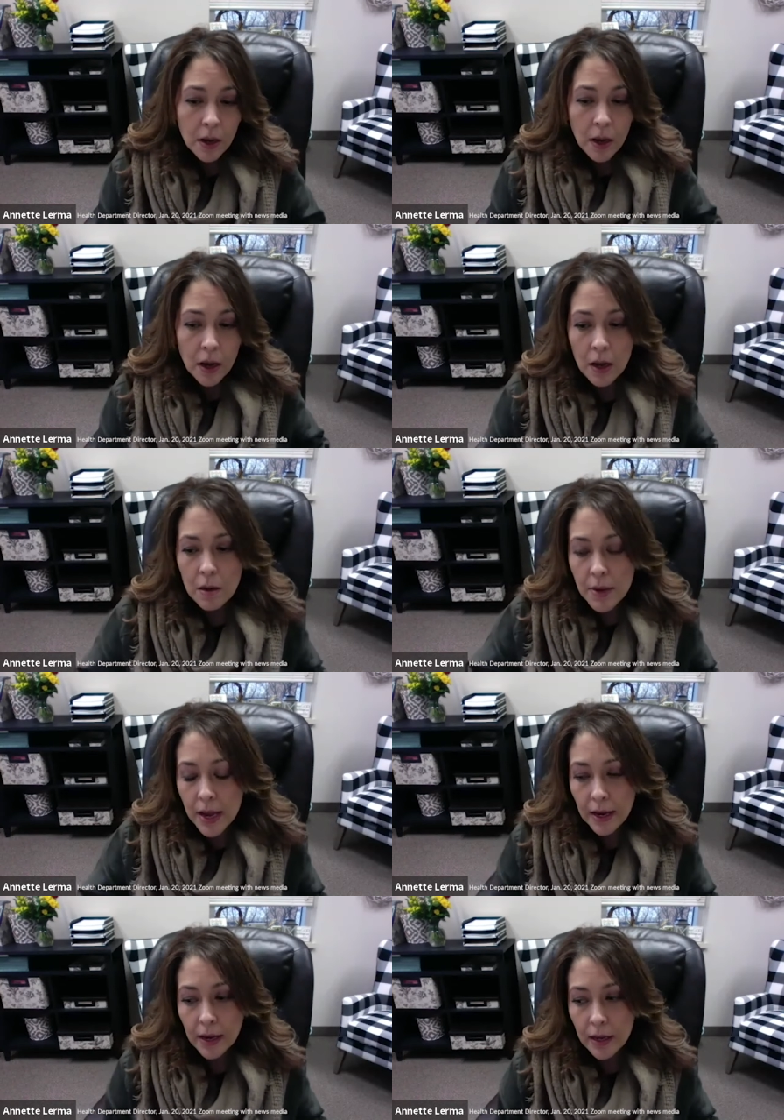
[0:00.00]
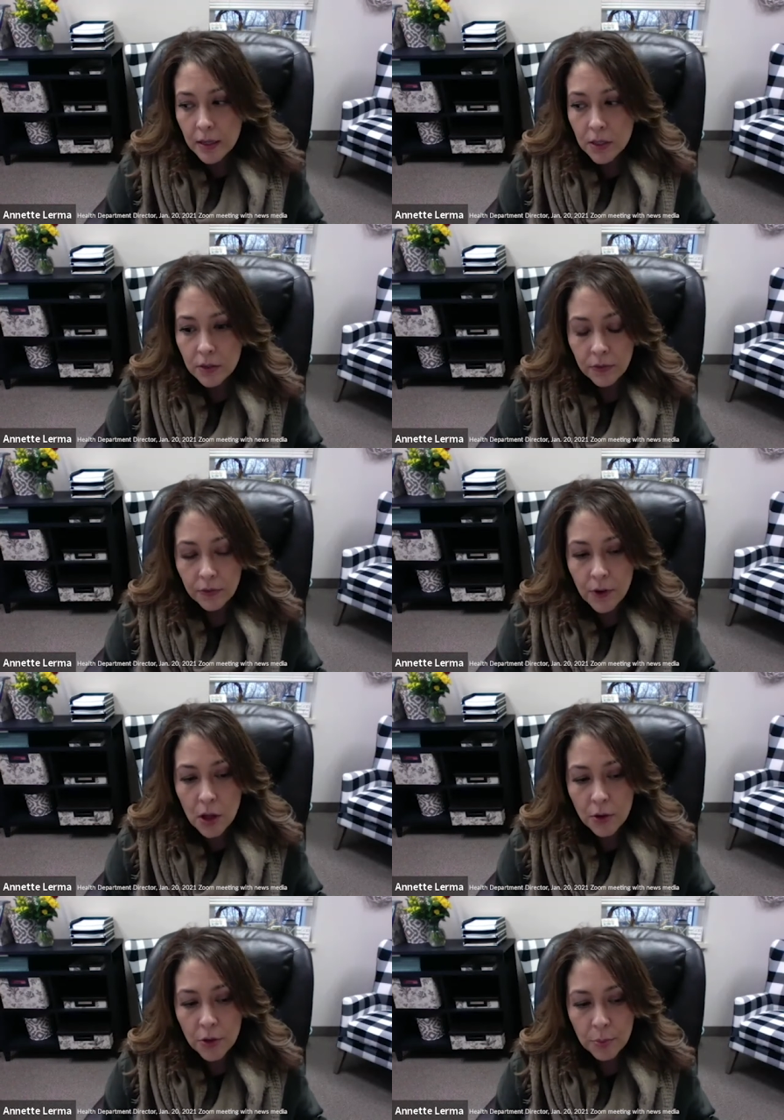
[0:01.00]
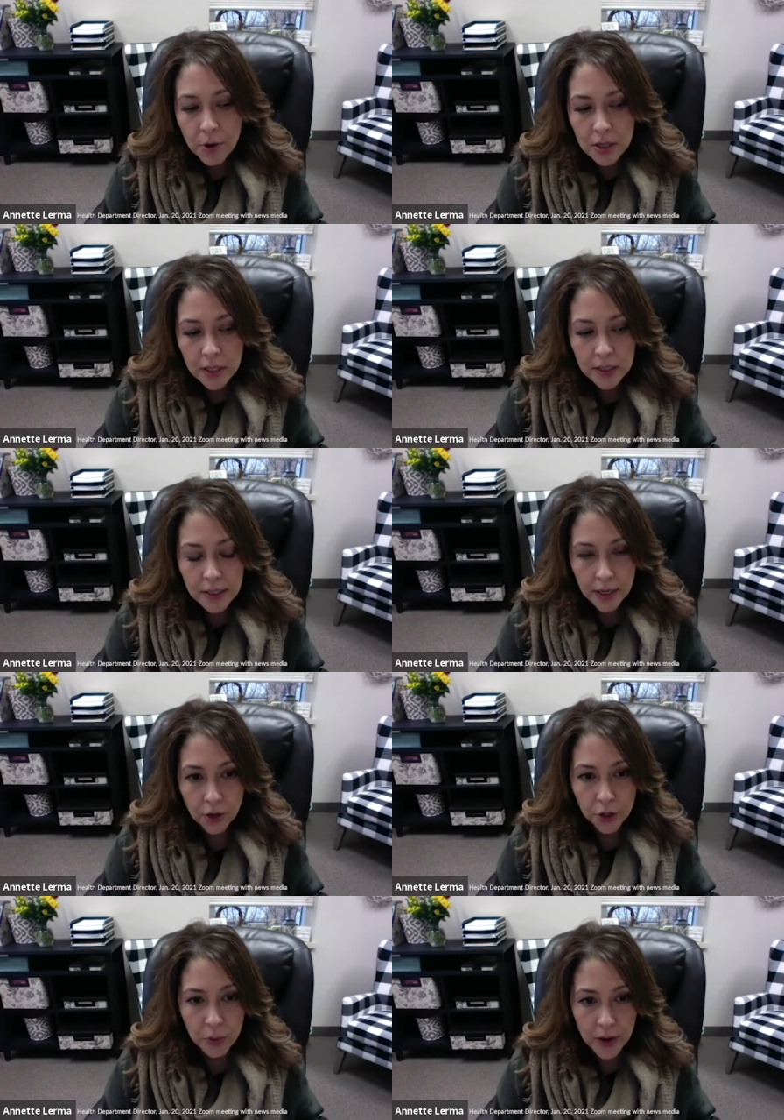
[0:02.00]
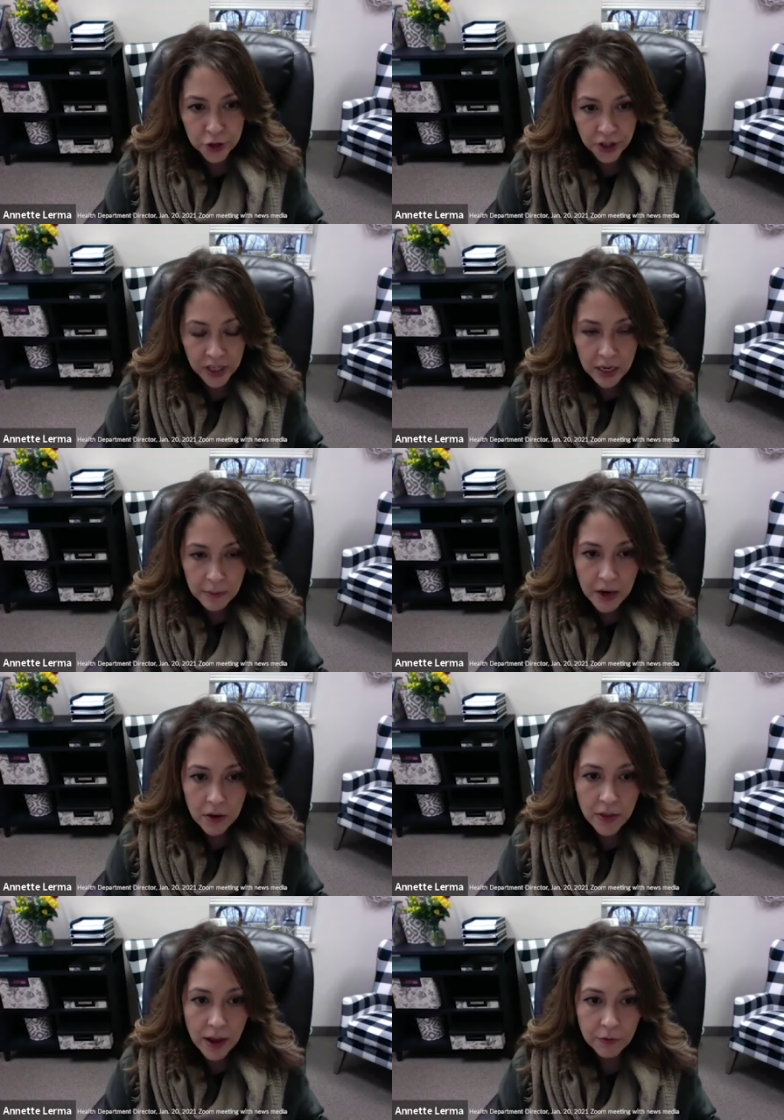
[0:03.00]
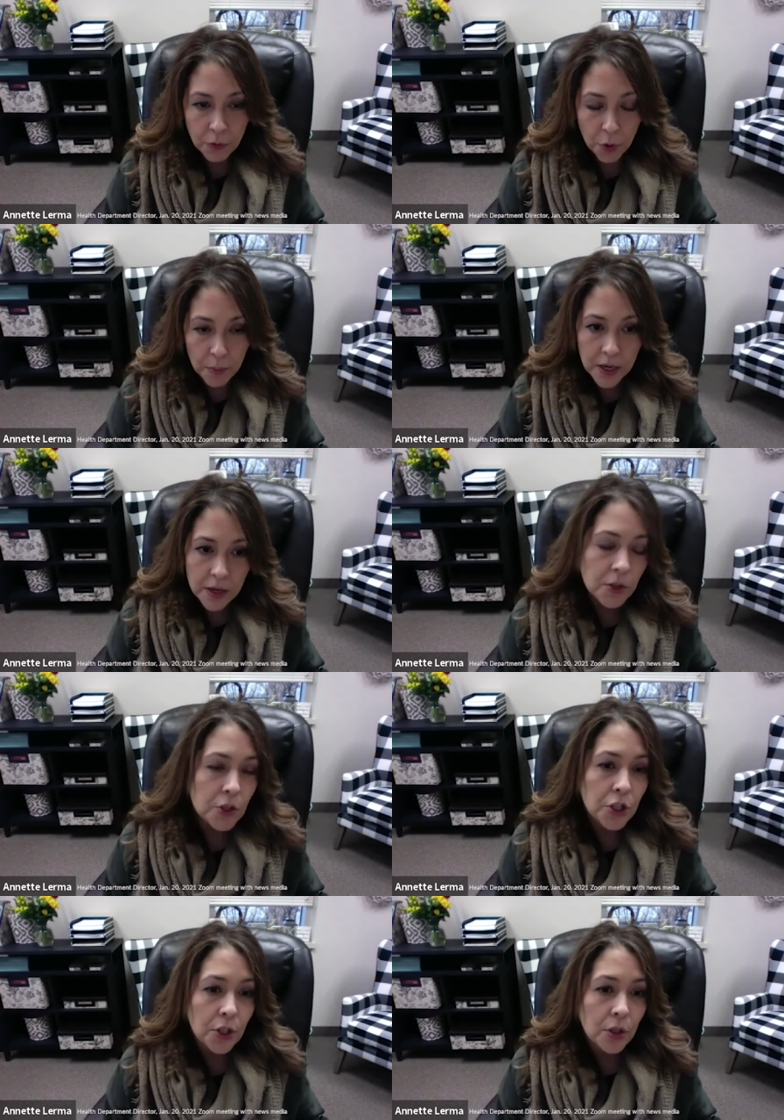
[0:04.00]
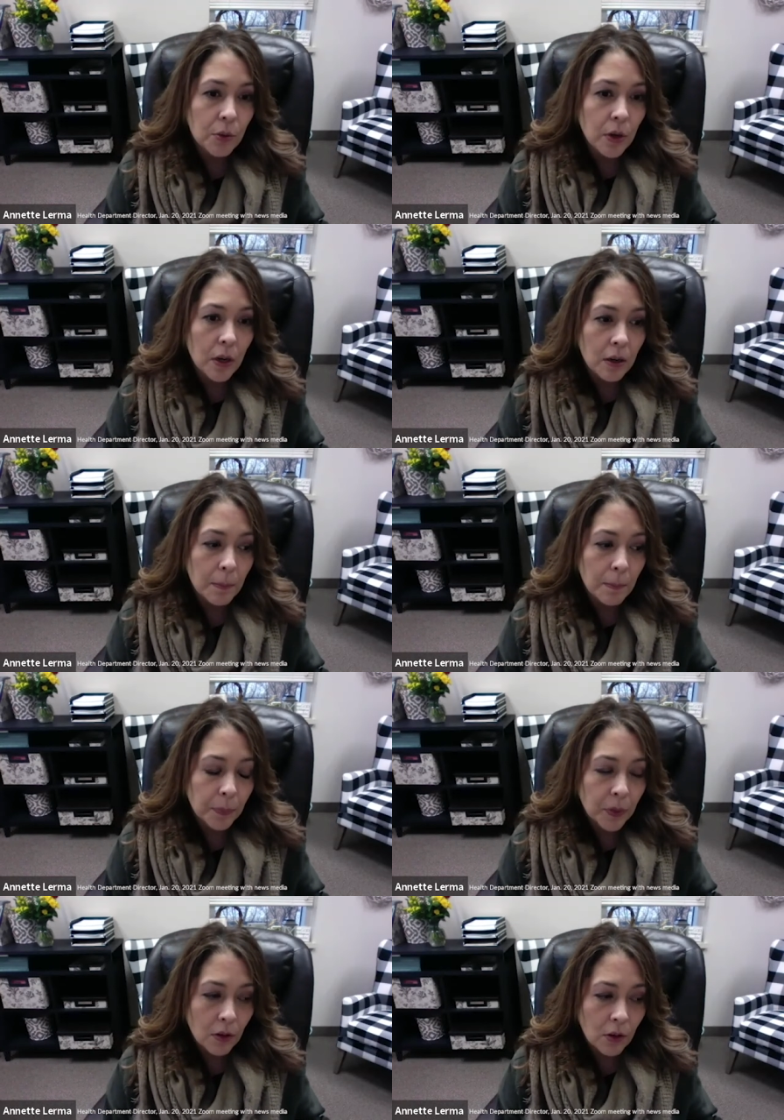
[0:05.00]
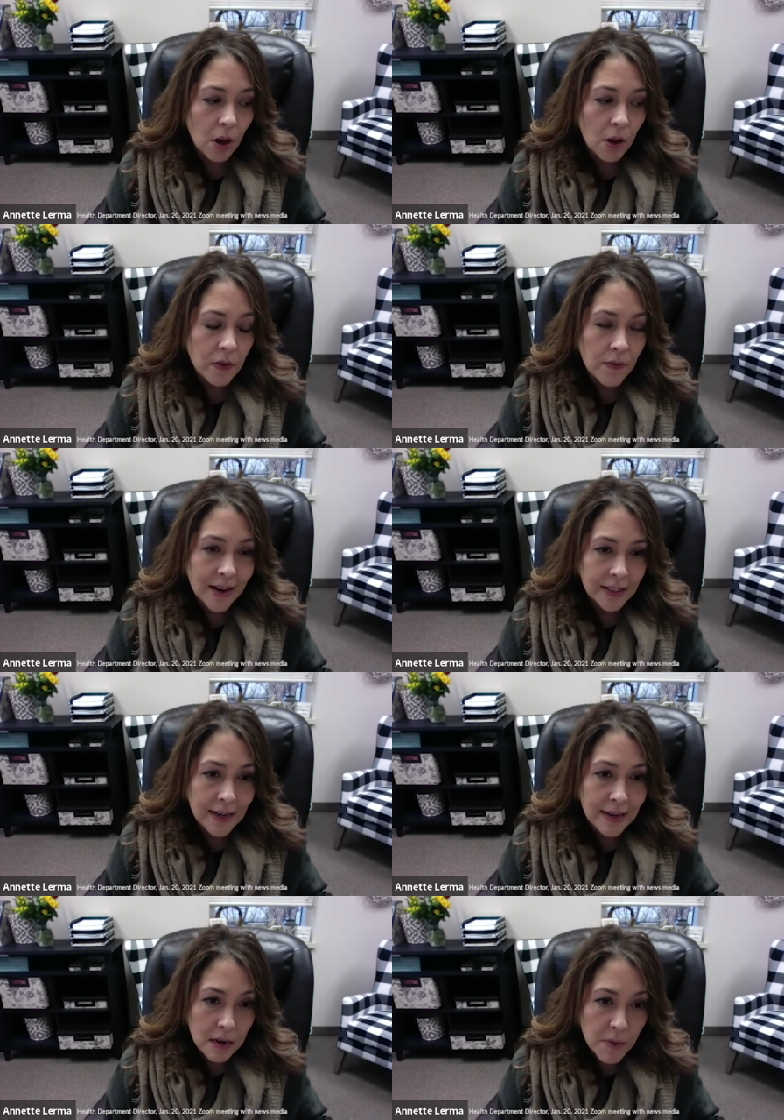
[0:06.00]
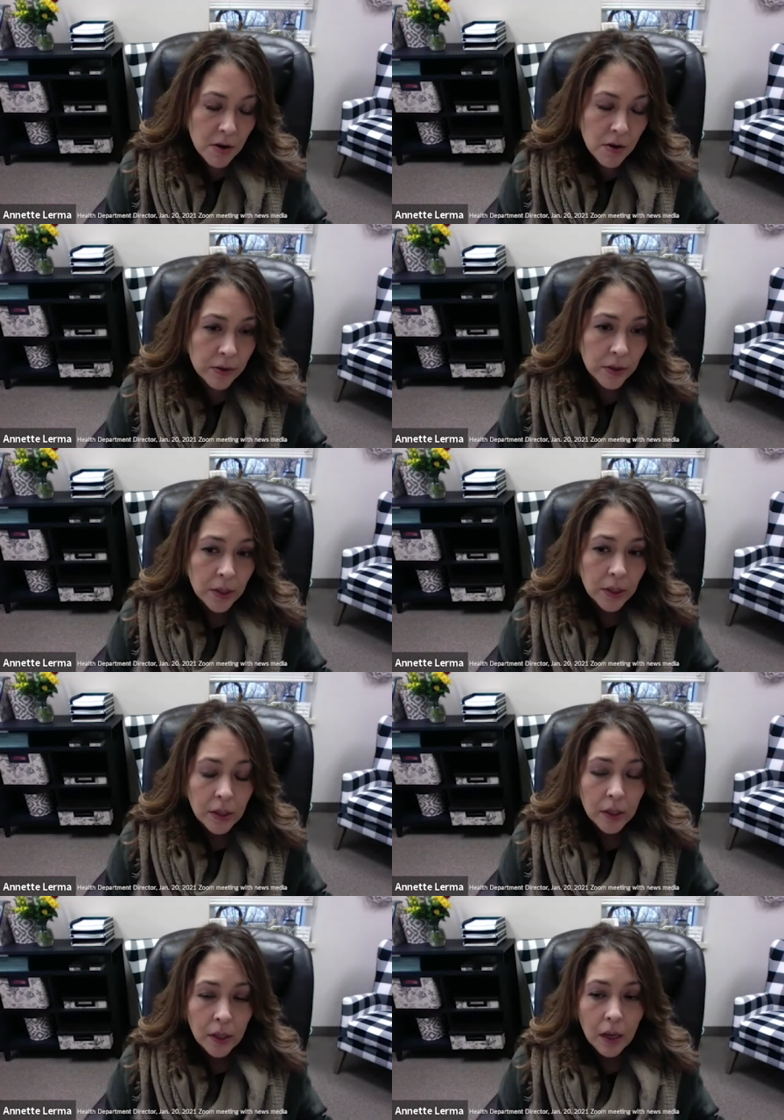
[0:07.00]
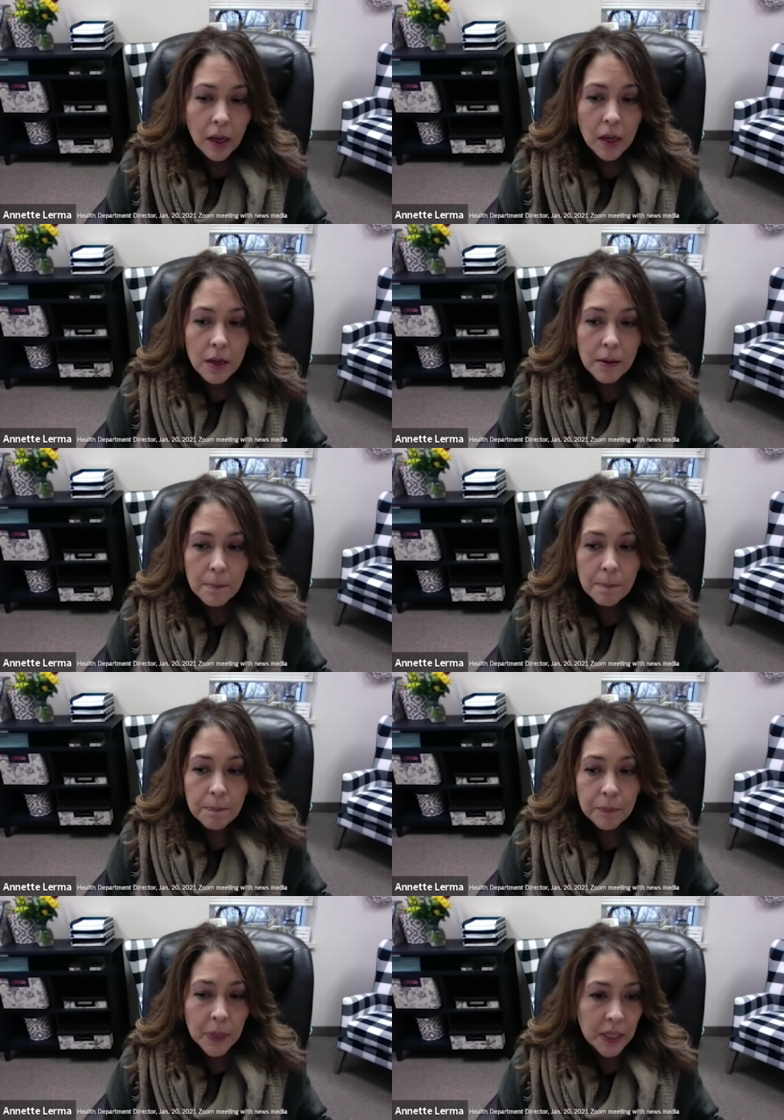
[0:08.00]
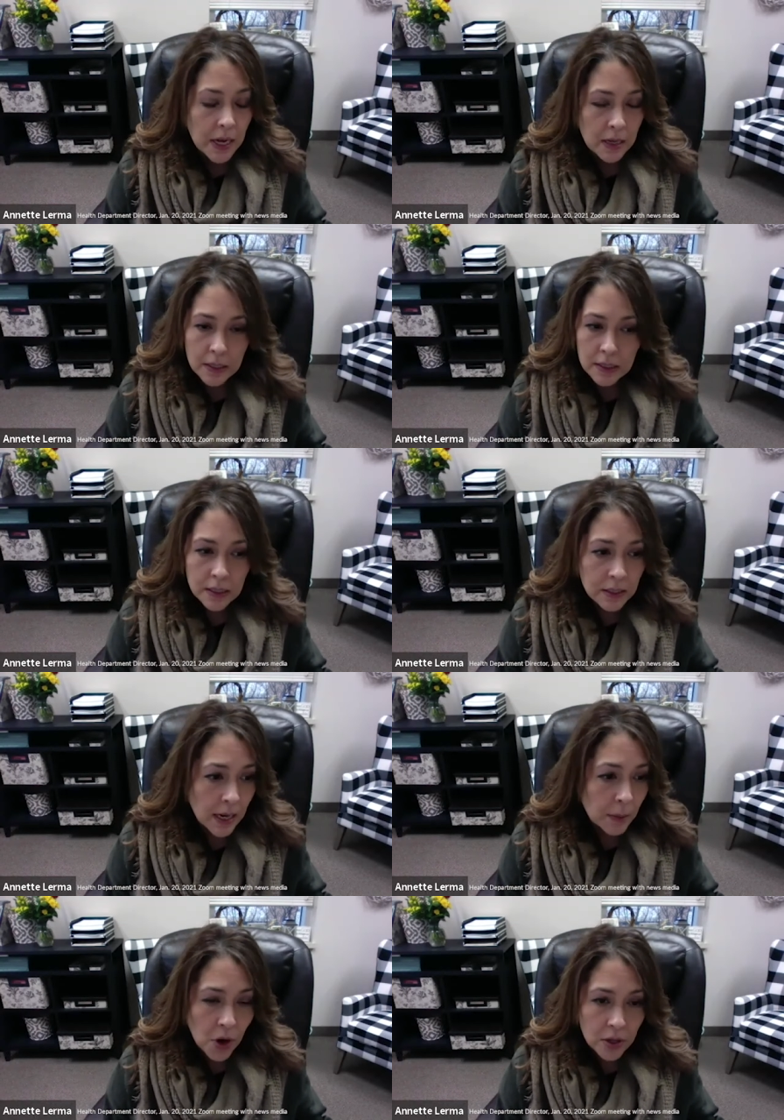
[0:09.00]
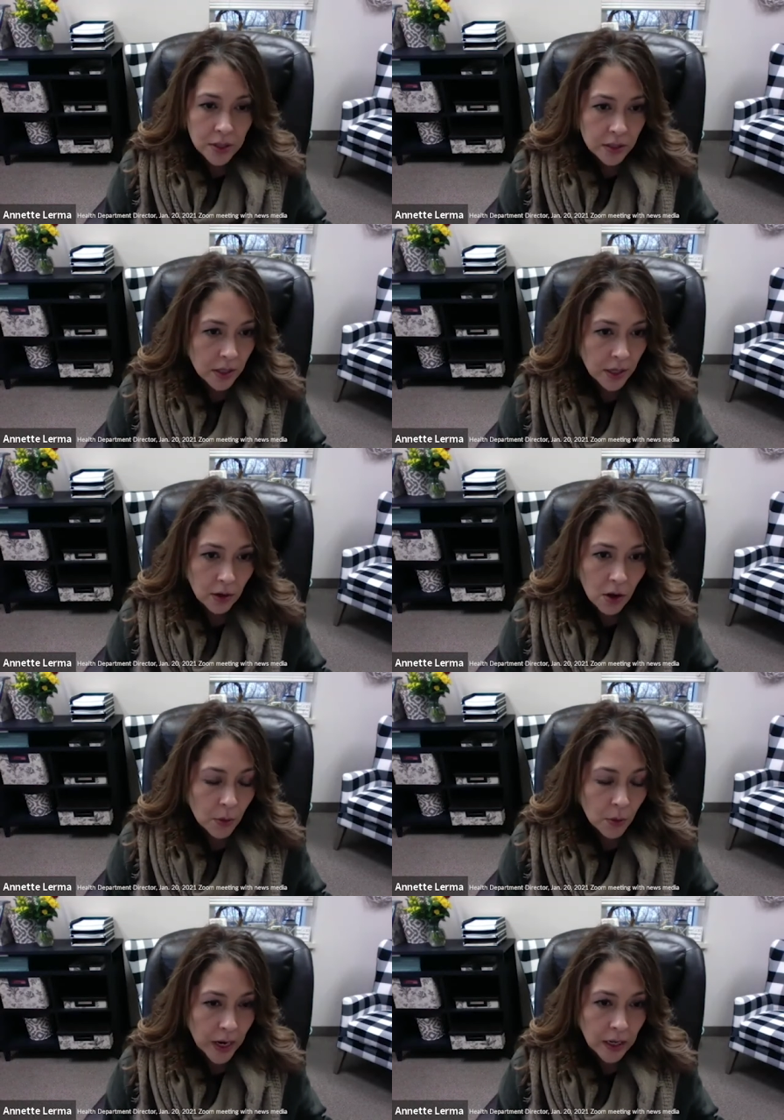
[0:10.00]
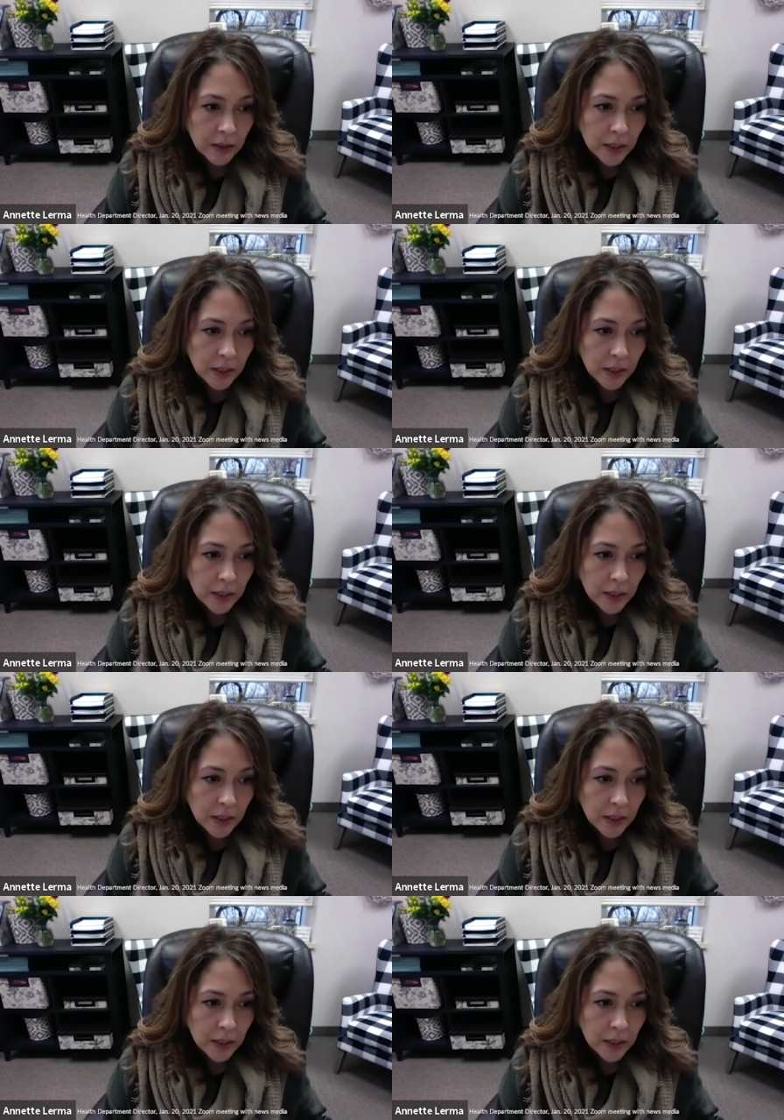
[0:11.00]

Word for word: um, and follow the process there. You actually email that form into um, COVID vaccine email. Um, but yes, it's the same process to get on the waiting